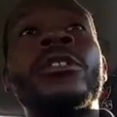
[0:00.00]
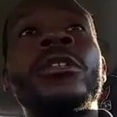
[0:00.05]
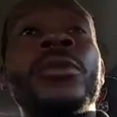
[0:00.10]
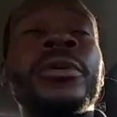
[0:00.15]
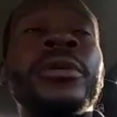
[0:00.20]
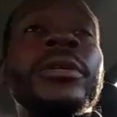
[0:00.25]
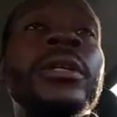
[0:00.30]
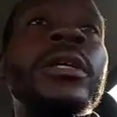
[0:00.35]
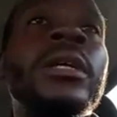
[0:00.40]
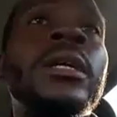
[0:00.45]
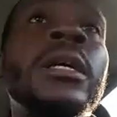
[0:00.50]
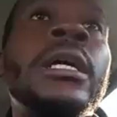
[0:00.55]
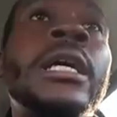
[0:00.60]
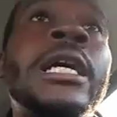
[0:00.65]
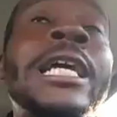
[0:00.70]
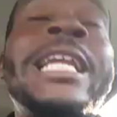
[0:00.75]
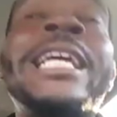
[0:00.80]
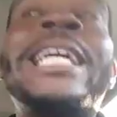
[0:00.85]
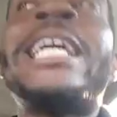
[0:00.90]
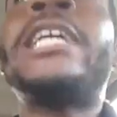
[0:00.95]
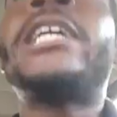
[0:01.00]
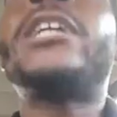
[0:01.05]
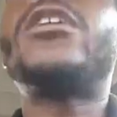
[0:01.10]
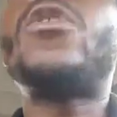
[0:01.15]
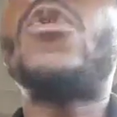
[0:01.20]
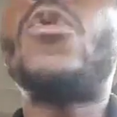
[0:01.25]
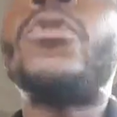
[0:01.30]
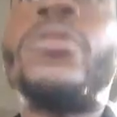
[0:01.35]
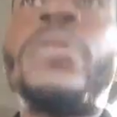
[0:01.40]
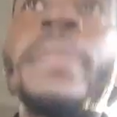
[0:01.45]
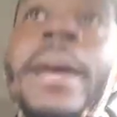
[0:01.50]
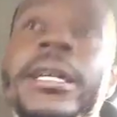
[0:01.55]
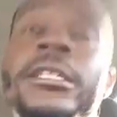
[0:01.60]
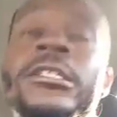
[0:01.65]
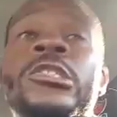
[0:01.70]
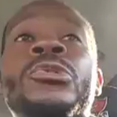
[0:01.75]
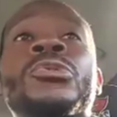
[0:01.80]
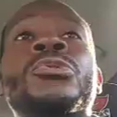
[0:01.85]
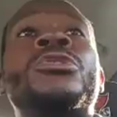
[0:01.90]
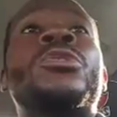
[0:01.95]
Minnesota. And they got good
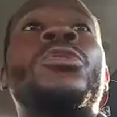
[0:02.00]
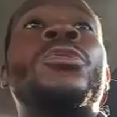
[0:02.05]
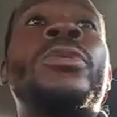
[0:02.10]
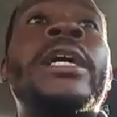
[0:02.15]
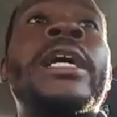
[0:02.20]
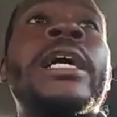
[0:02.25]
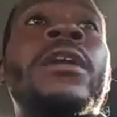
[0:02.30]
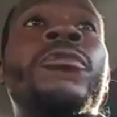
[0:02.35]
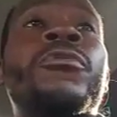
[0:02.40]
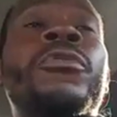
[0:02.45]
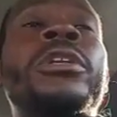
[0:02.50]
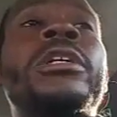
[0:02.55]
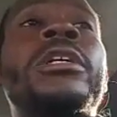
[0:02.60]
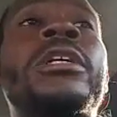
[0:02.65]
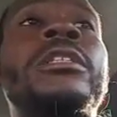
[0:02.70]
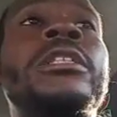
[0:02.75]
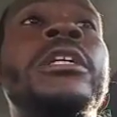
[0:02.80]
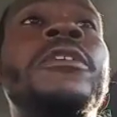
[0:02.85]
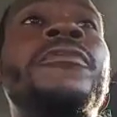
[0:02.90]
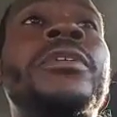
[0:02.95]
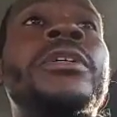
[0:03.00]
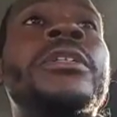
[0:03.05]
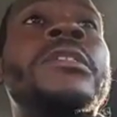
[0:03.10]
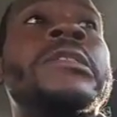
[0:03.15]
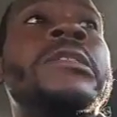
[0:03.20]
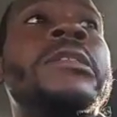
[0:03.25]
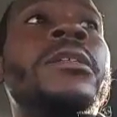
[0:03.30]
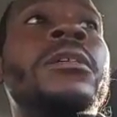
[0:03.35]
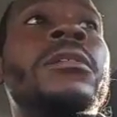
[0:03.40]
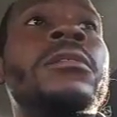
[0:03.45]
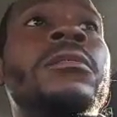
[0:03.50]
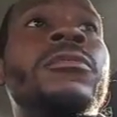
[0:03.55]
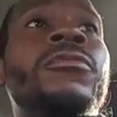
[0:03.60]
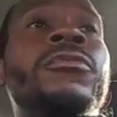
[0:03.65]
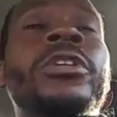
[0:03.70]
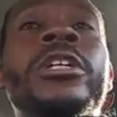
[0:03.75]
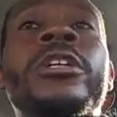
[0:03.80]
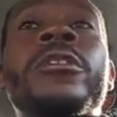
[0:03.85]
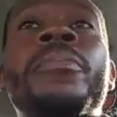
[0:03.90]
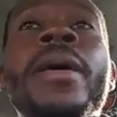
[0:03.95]
cornerbacks too, so they got a really good defense.
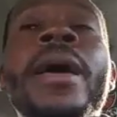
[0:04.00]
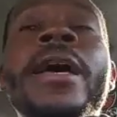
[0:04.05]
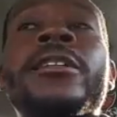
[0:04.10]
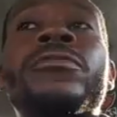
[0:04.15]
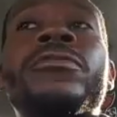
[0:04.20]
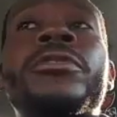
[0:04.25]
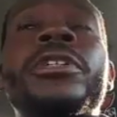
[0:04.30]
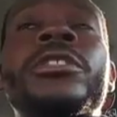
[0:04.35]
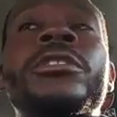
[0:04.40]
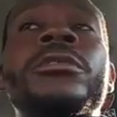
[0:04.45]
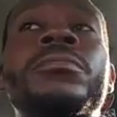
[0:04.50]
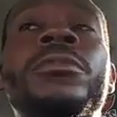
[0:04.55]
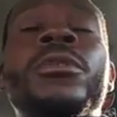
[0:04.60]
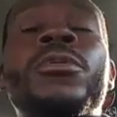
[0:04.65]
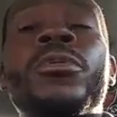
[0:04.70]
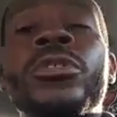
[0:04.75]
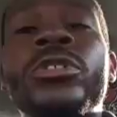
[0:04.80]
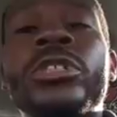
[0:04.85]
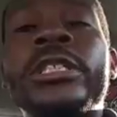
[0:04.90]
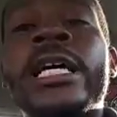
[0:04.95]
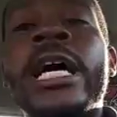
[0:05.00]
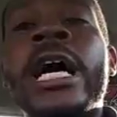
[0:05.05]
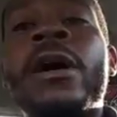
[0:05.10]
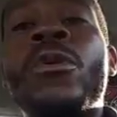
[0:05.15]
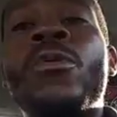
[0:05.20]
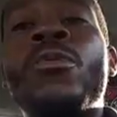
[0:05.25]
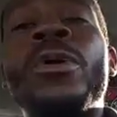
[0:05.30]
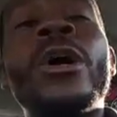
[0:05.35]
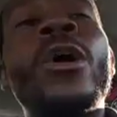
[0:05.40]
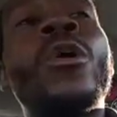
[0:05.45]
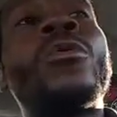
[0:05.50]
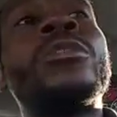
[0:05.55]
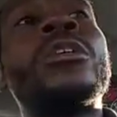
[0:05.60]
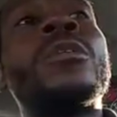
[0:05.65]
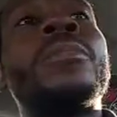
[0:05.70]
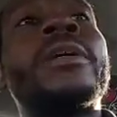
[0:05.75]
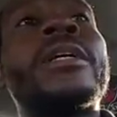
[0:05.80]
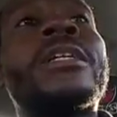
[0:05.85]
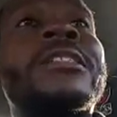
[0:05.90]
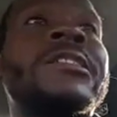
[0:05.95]
Really good pass rush. But we'll see how we
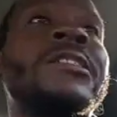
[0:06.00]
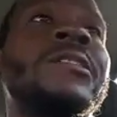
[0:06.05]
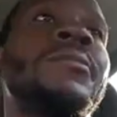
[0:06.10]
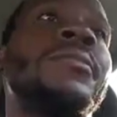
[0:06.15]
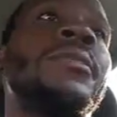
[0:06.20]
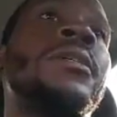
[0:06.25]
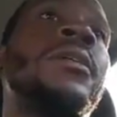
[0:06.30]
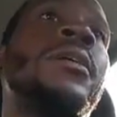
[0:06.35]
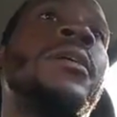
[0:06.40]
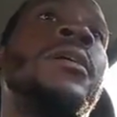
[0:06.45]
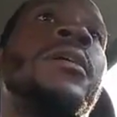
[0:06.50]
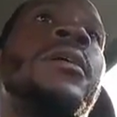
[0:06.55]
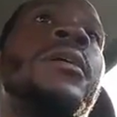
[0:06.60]
hold up against them.